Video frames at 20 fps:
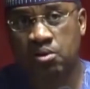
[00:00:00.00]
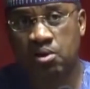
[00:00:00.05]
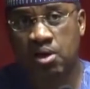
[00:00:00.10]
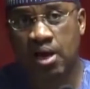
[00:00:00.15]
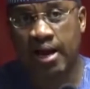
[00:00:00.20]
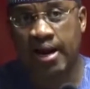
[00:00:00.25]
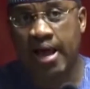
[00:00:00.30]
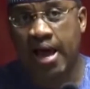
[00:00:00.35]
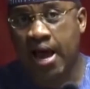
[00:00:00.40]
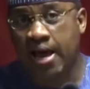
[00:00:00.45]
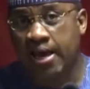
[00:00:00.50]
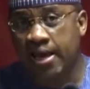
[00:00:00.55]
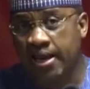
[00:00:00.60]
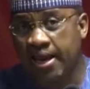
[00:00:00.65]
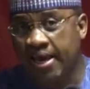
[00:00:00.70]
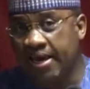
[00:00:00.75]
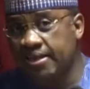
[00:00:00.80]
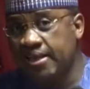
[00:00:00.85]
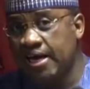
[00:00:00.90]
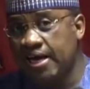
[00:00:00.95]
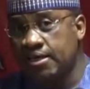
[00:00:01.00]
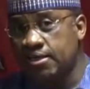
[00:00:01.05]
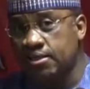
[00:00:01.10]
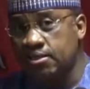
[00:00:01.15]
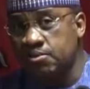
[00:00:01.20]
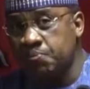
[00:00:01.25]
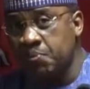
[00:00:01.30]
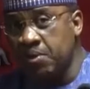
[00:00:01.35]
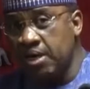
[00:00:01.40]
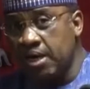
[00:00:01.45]
An INEC that
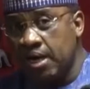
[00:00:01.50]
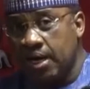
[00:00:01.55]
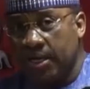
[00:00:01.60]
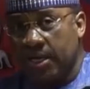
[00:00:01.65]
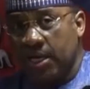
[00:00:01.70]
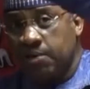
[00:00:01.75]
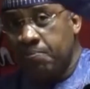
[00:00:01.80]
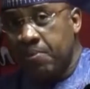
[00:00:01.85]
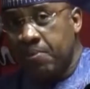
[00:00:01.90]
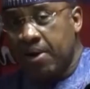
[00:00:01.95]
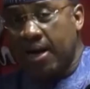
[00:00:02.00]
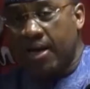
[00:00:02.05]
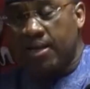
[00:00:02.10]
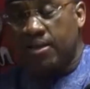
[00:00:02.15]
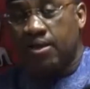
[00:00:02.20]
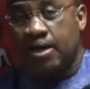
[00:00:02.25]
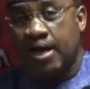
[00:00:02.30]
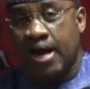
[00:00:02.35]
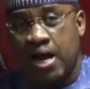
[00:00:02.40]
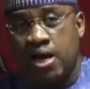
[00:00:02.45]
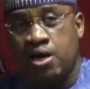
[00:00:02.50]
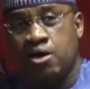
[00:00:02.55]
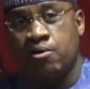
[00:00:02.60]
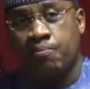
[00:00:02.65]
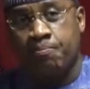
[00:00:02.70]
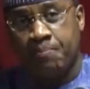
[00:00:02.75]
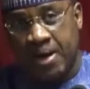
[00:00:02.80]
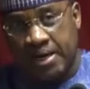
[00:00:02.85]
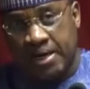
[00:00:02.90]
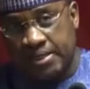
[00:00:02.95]
is being headed by the kind
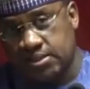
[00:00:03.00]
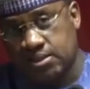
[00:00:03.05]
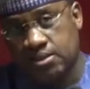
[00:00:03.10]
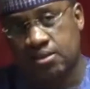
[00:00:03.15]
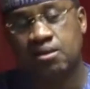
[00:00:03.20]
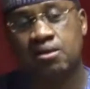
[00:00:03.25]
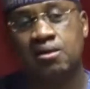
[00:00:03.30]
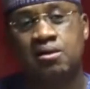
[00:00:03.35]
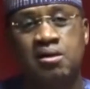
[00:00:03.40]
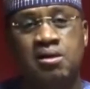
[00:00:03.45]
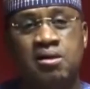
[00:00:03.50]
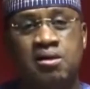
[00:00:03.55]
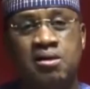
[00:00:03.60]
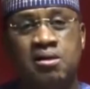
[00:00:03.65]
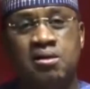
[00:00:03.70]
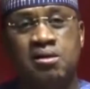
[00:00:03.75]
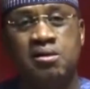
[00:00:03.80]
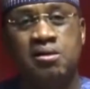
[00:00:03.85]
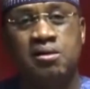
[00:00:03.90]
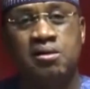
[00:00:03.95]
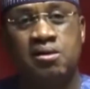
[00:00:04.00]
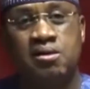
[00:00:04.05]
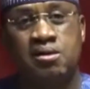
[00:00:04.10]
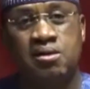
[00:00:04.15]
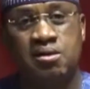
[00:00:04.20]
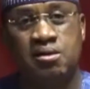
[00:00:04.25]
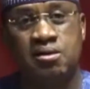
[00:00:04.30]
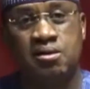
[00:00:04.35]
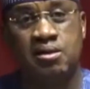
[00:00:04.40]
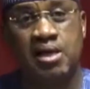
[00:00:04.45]
of person
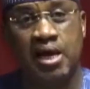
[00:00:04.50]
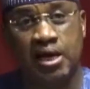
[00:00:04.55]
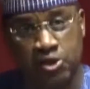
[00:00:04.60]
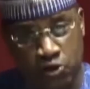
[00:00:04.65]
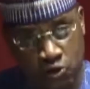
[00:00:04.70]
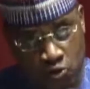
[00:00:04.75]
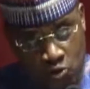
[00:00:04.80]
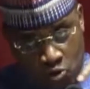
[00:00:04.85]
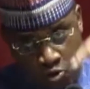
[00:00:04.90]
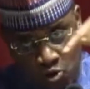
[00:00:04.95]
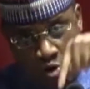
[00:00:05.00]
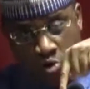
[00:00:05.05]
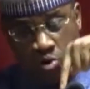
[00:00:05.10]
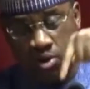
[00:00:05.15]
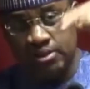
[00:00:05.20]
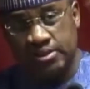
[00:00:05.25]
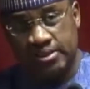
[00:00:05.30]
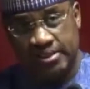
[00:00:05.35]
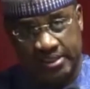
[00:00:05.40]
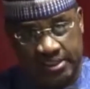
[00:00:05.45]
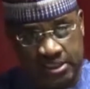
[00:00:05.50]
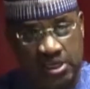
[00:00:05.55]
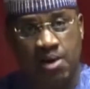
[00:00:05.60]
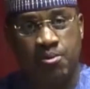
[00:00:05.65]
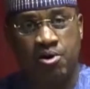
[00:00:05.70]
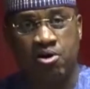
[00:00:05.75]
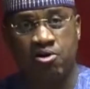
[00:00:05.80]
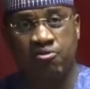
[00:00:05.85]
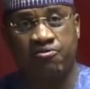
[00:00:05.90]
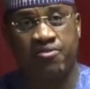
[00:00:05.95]
that you know is the chairman of